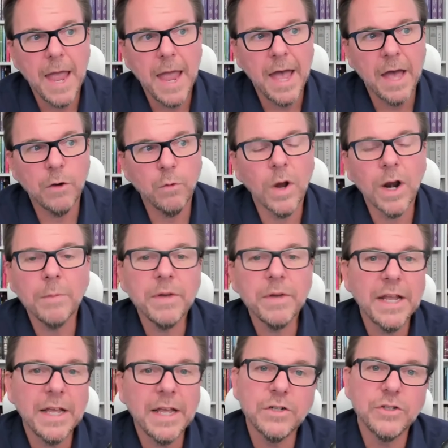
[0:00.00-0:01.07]
And what I'm
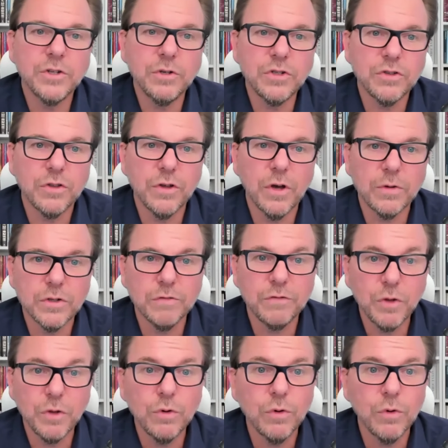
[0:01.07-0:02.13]
going to introduce those of
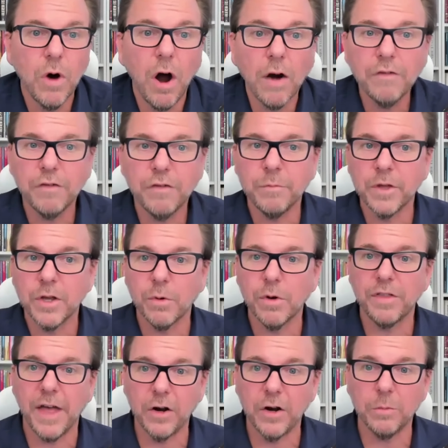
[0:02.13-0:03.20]
you who are familiar
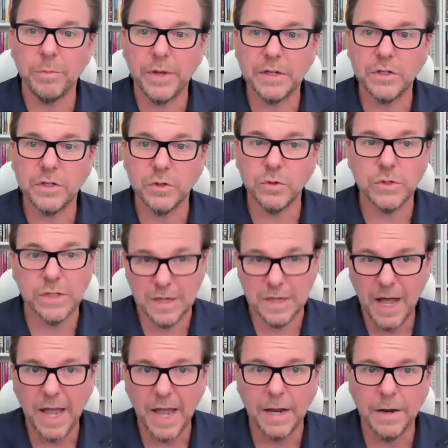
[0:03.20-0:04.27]
with NLP to
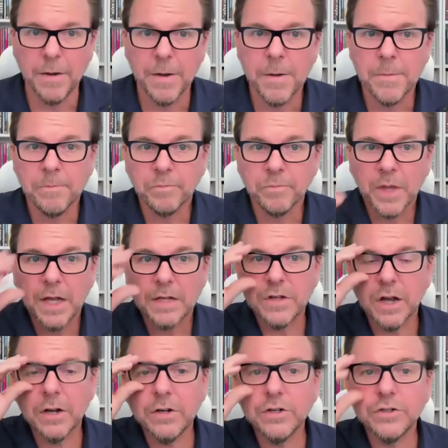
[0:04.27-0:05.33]
tonight is
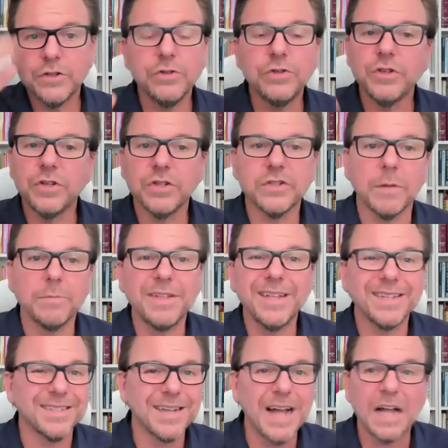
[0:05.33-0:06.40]
I'm going to introduce you to something
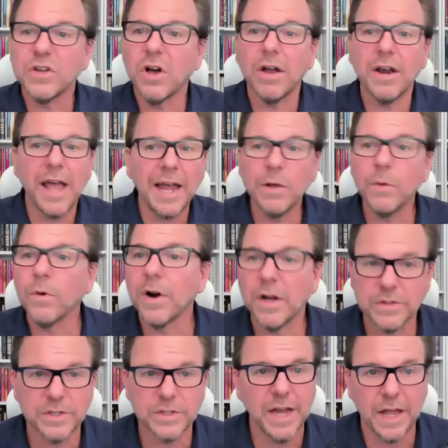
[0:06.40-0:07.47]
that's not taught anywhere
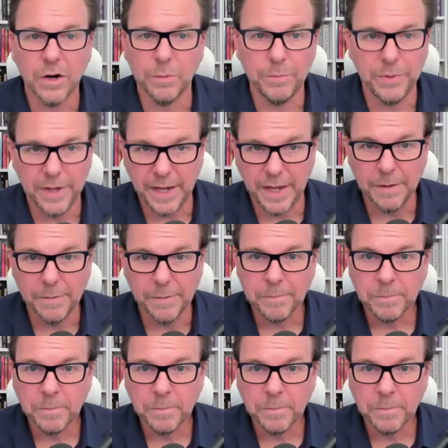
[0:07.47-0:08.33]
else in NLP.